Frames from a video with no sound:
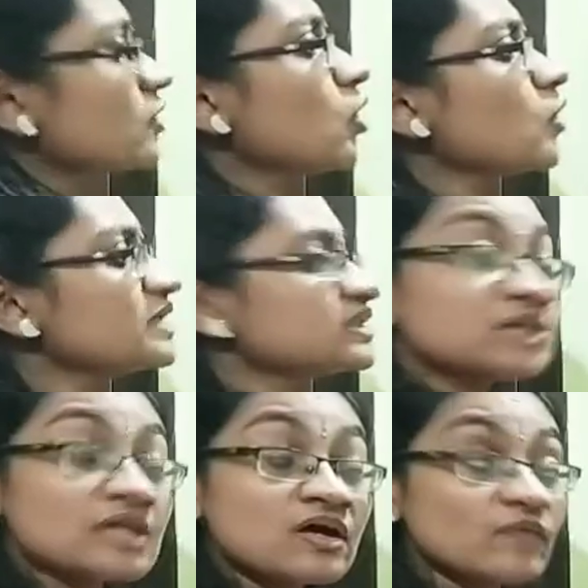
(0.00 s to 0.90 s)
orbit.
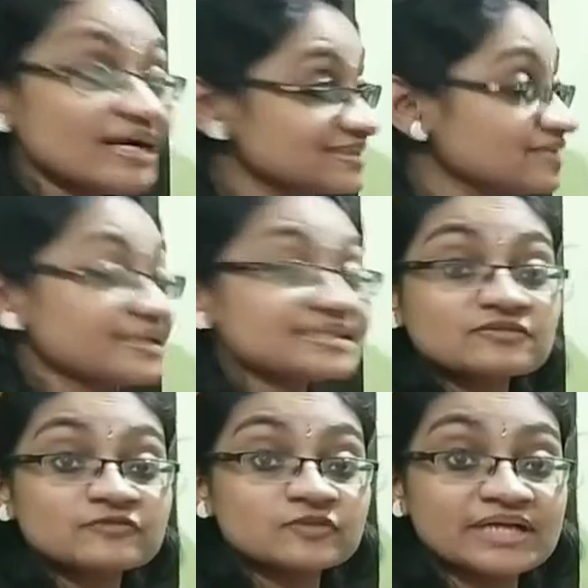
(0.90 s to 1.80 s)
What is the
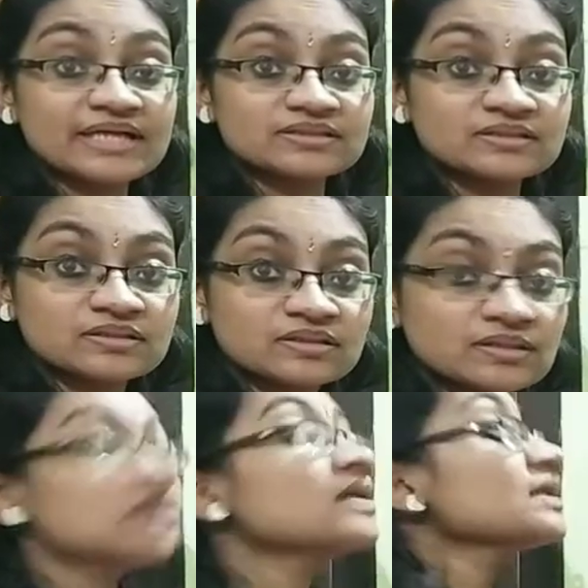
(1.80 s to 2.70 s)
reason for that?
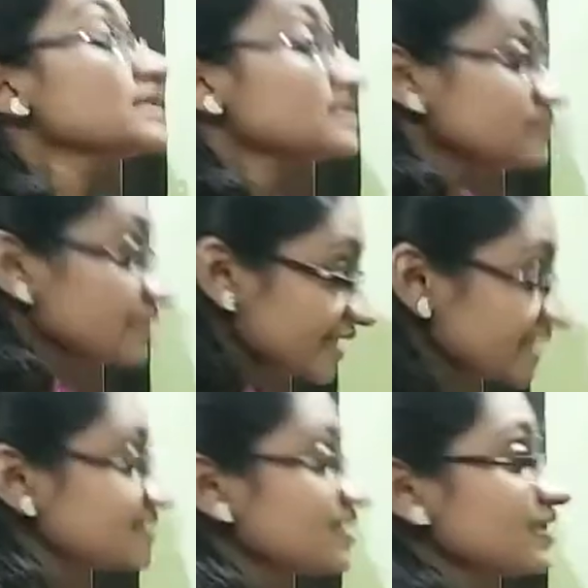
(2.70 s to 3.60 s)
The
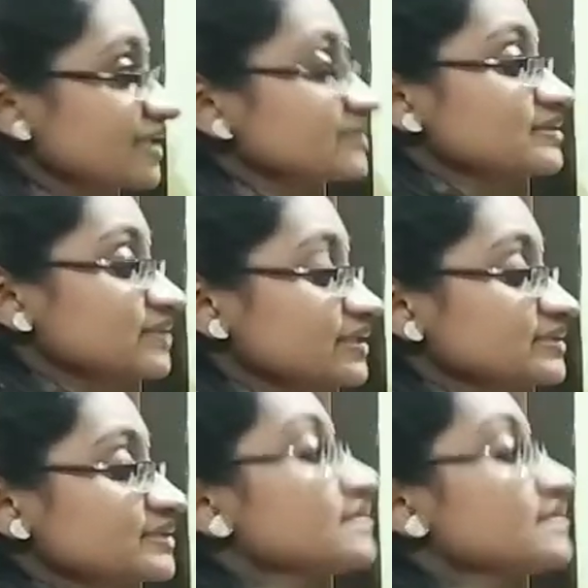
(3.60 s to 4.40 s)
reason is this: